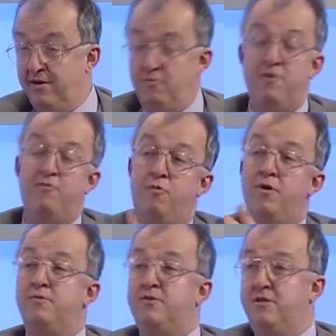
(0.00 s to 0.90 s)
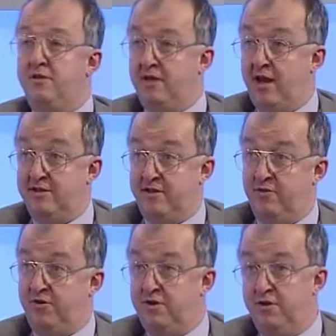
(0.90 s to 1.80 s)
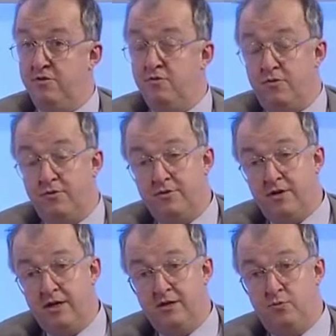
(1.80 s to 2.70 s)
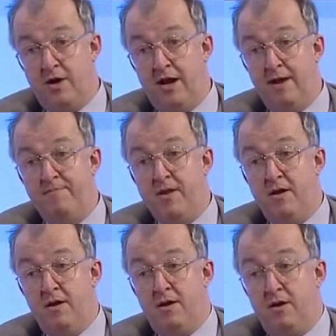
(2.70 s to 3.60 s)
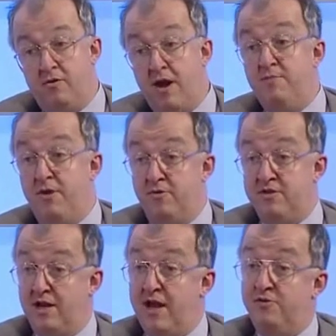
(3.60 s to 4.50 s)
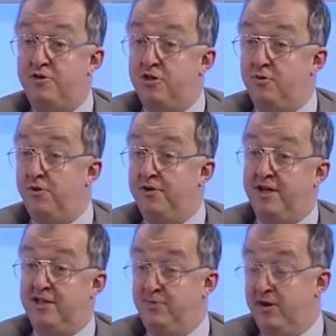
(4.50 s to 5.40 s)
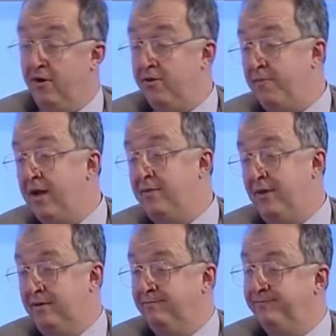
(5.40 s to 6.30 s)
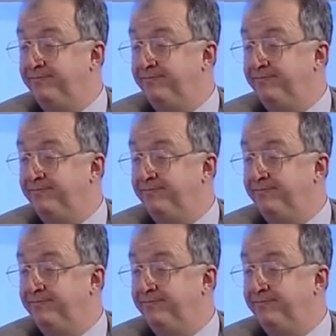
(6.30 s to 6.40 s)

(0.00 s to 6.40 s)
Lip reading: One absurd case I've got in the north is where grandmother is allowed the 2 older kids but not the baby.